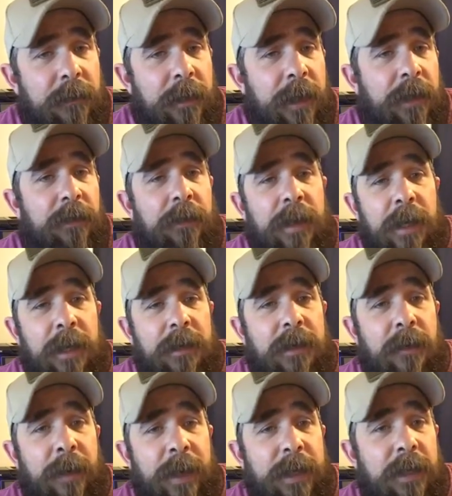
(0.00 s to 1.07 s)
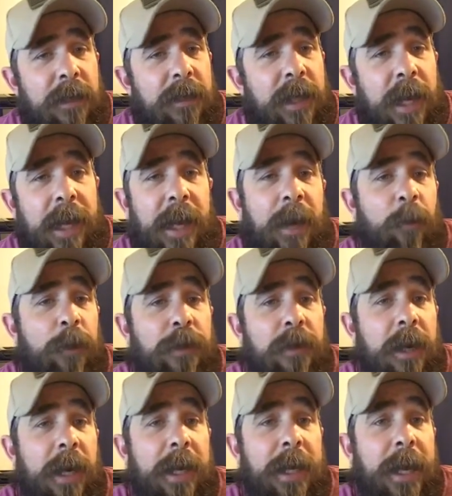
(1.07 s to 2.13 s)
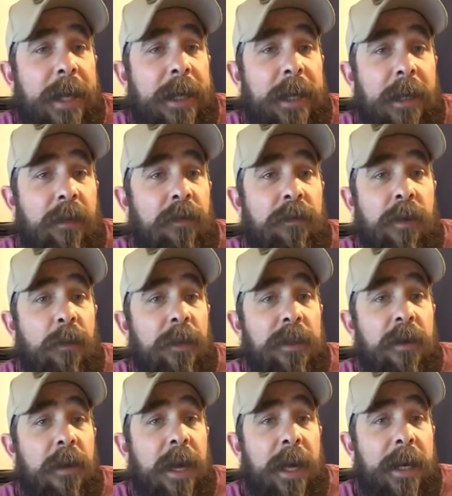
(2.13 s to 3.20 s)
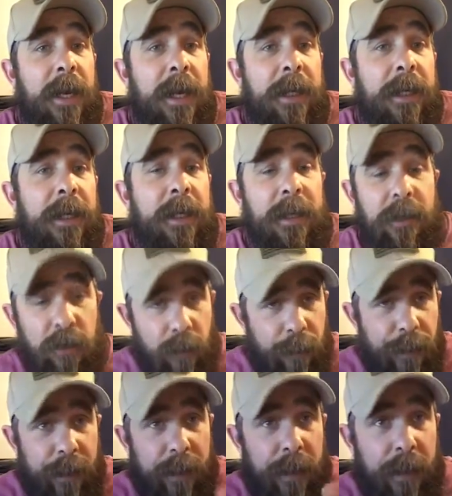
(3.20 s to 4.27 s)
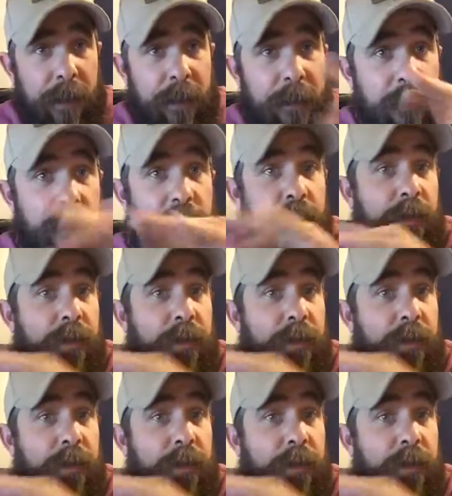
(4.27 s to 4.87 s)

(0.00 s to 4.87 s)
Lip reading: and you get somebody says, hey, I want your line ID, you know what your line ID is, you put it in there and you